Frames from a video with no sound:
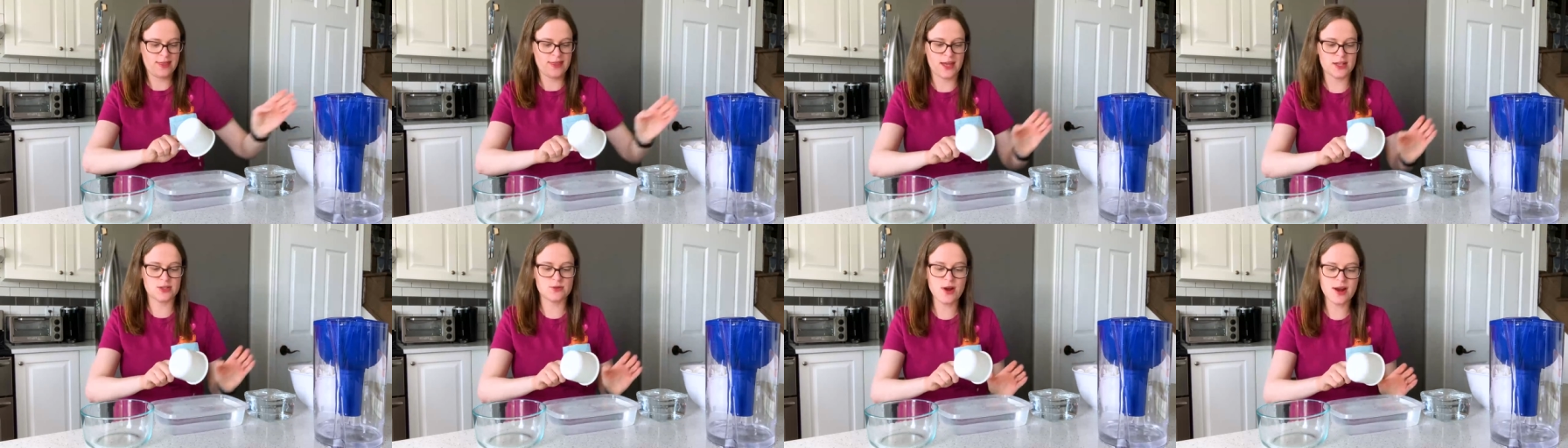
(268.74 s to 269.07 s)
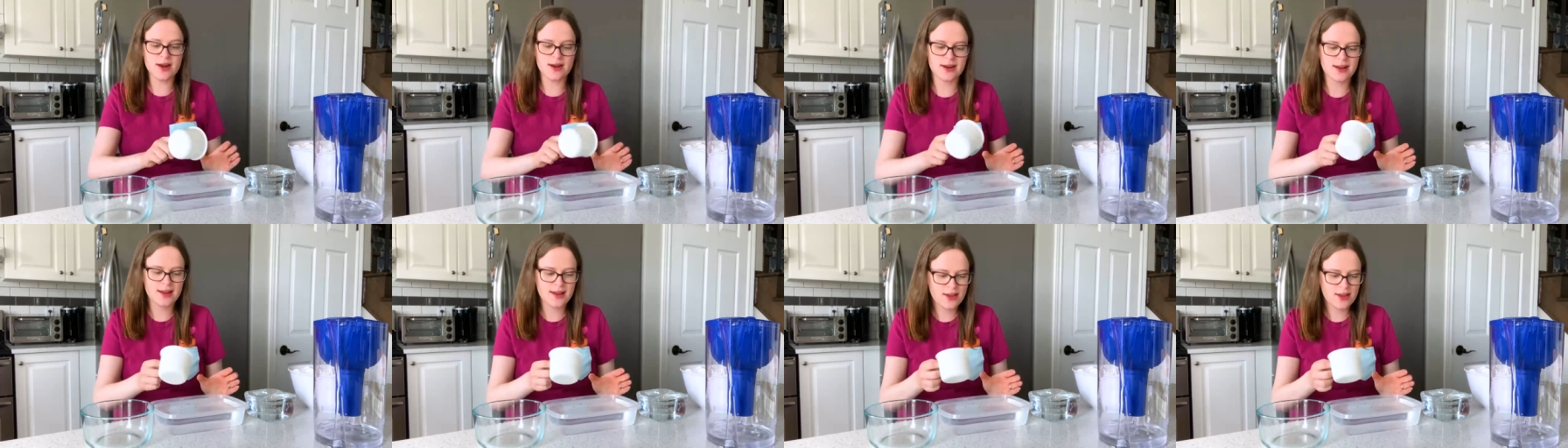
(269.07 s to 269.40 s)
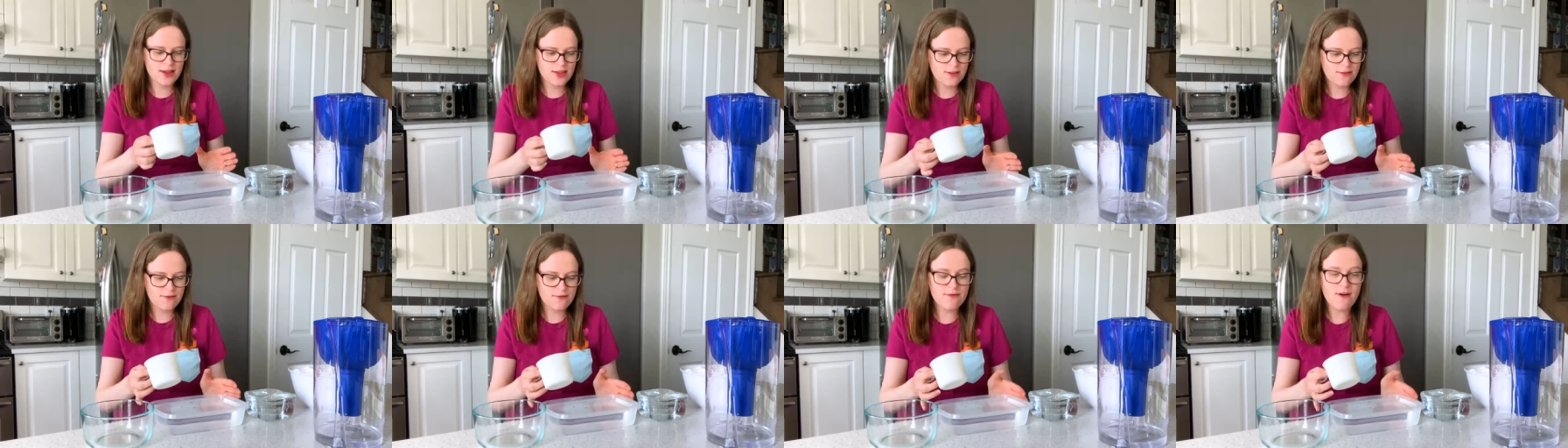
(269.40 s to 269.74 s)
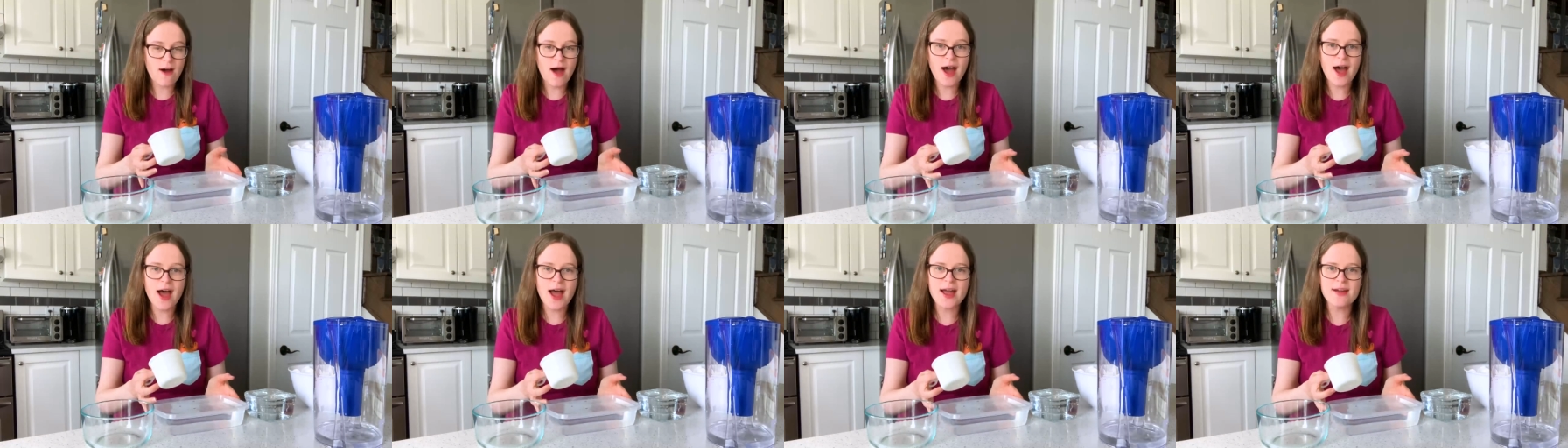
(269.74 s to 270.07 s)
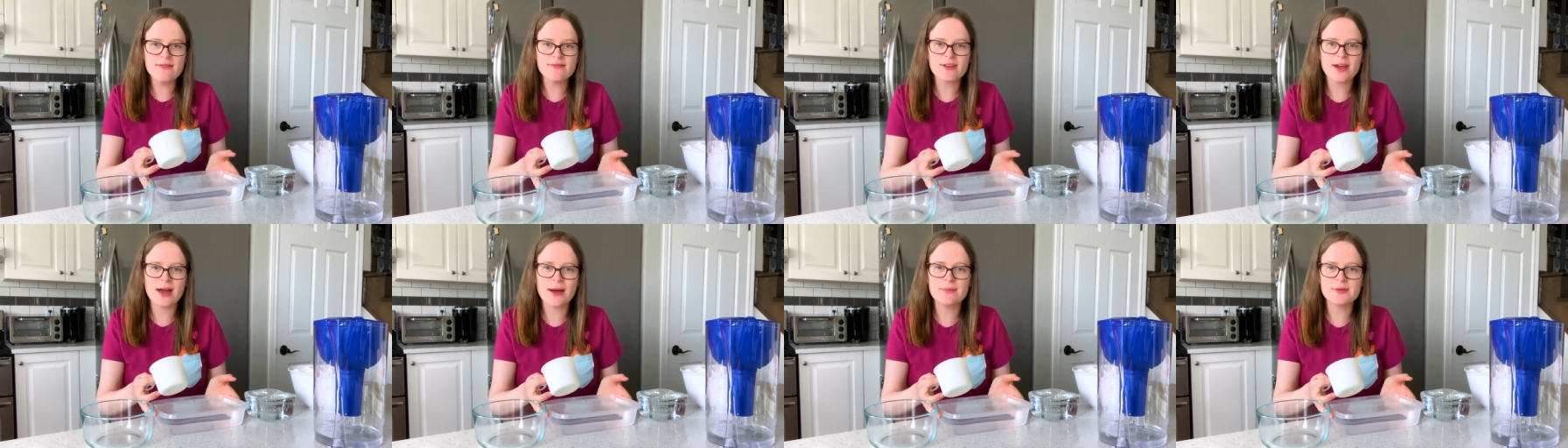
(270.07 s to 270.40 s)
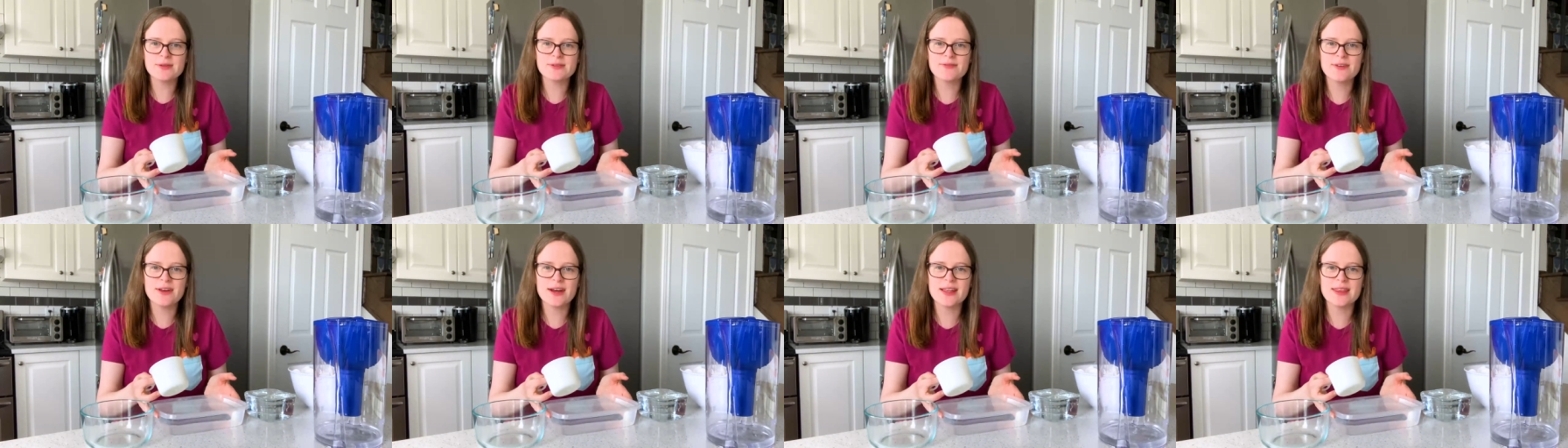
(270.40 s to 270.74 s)
That's right, five
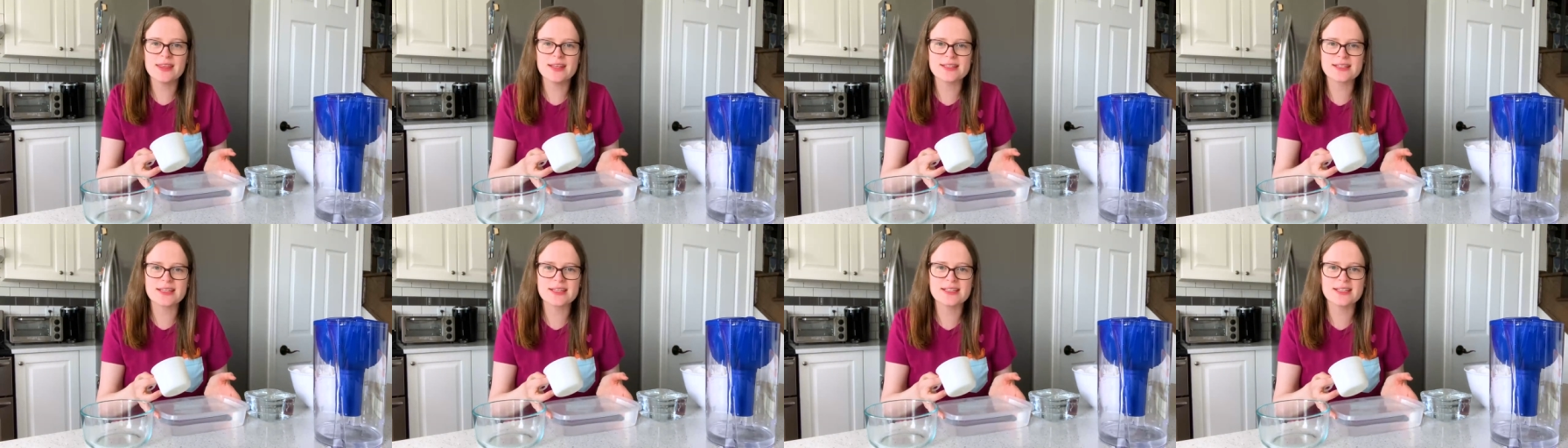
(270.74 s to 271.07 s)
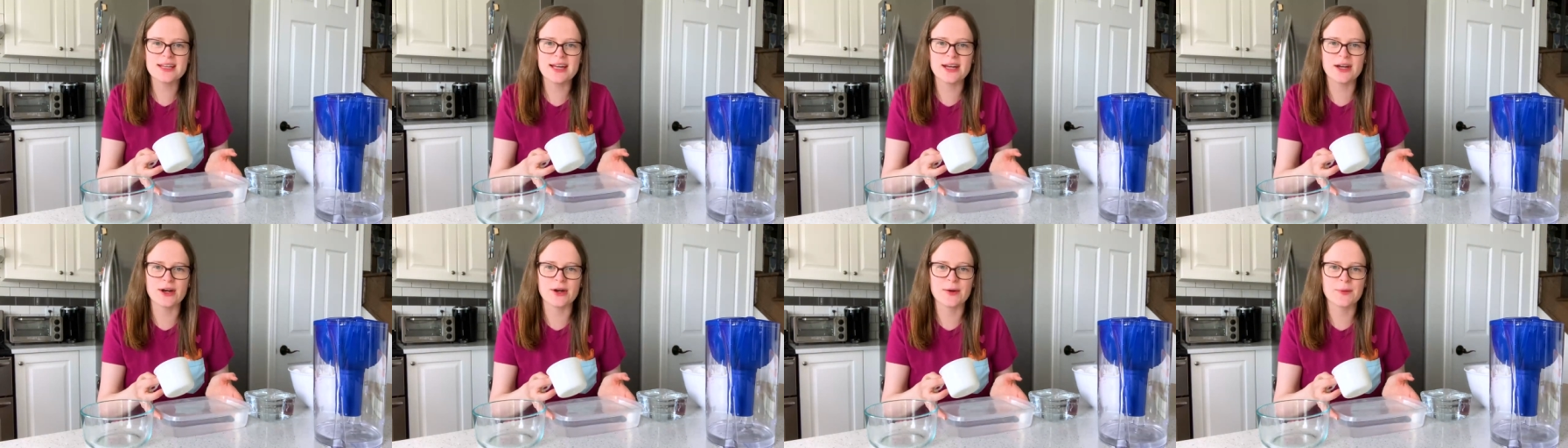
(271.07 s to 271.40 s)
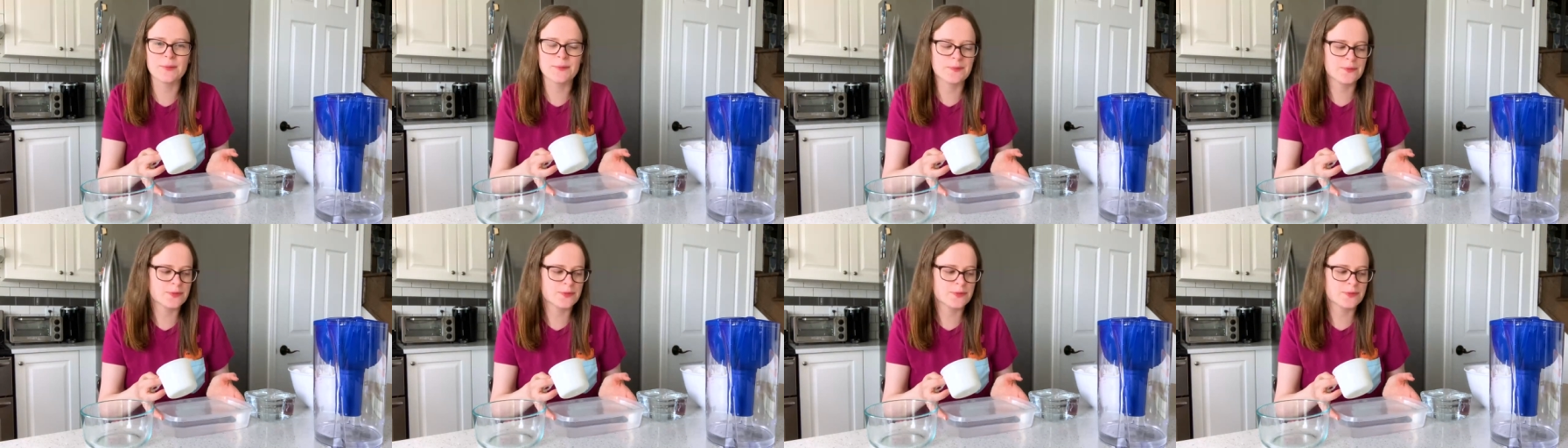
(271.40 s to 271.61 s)
cups fit in this container.